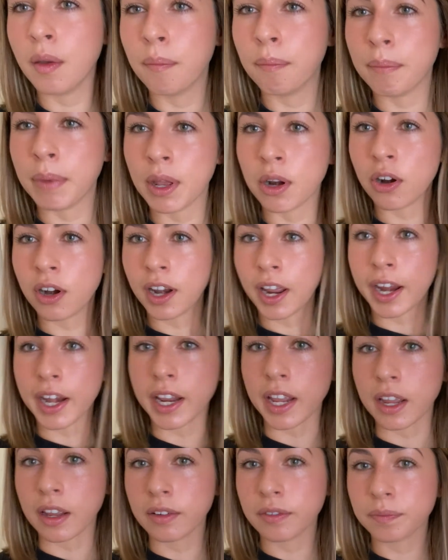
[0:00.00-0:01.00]
better
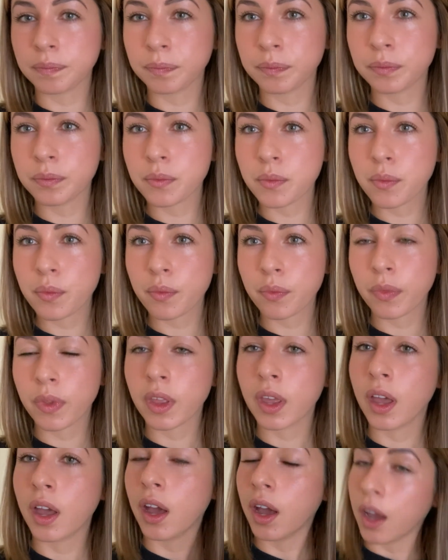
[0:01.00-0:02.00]
lighting.
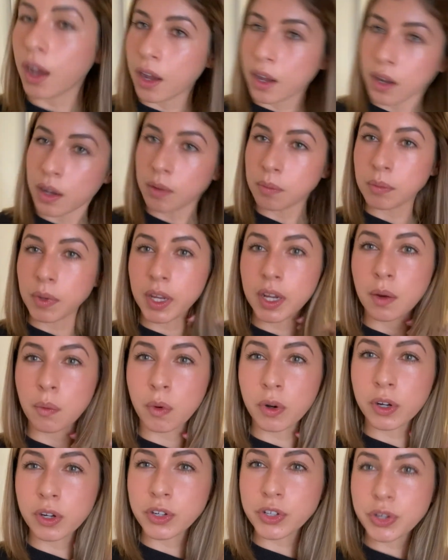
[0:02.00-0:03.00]
And I
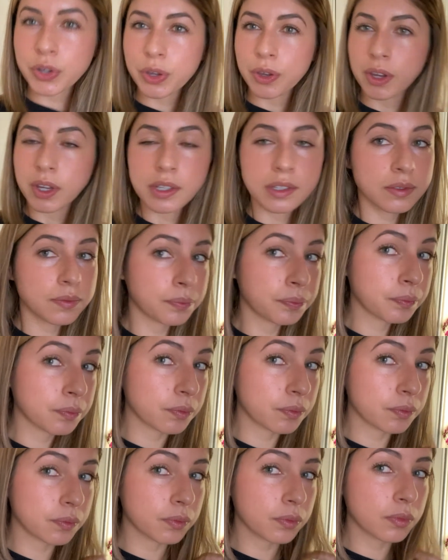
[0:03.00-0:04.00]
wanted to show you guys
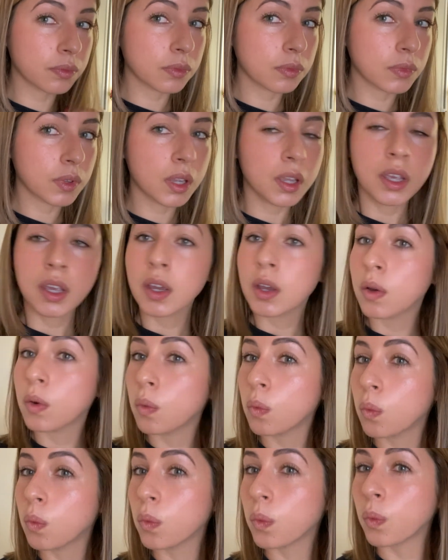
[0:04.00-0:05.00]

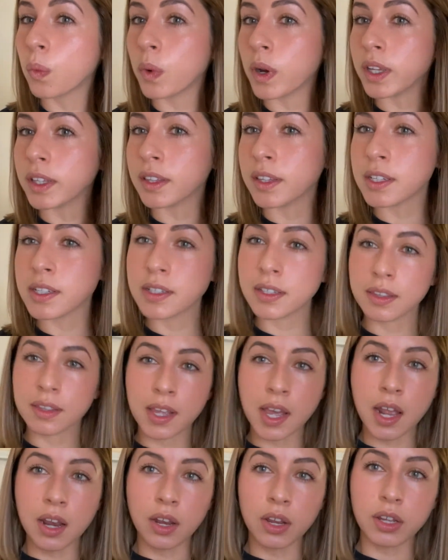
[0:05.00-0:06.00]
what
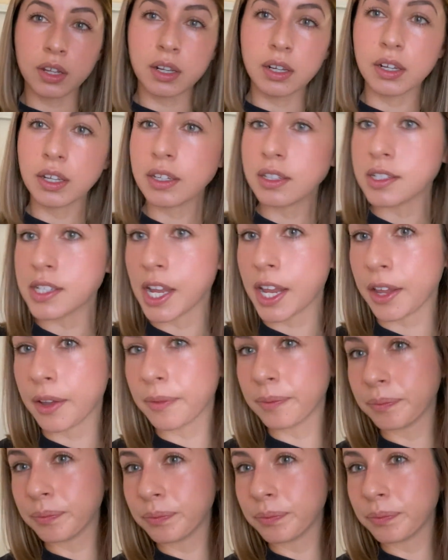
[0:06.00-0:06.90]
that looks like.